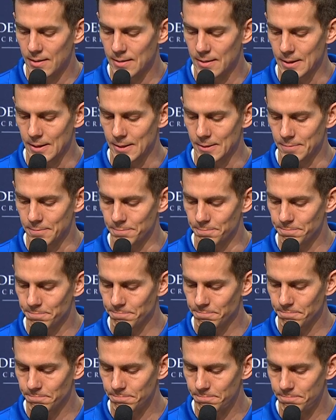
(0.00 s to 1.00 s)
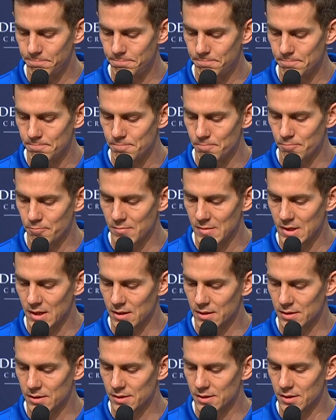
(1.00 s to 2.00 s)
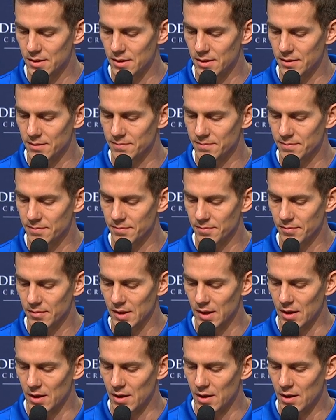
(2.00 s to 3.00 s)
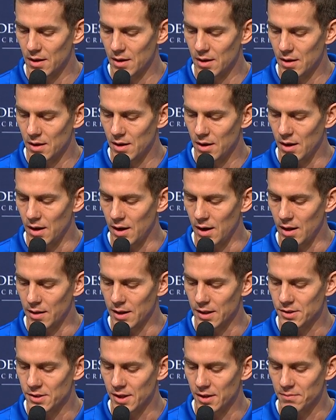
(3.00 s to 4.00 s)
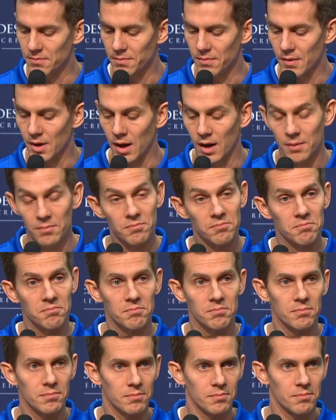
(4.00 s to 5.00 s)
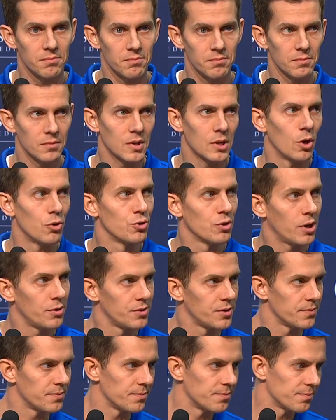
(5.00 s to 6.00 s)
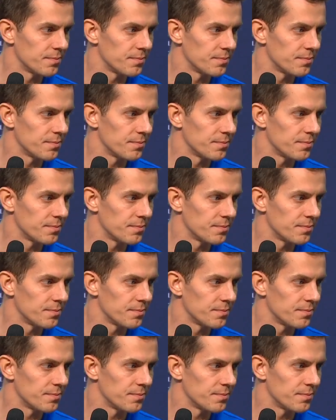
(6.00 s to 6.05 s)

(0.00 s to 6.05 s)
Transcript: Um, let's see. And that's it. Uh, Coach Rose.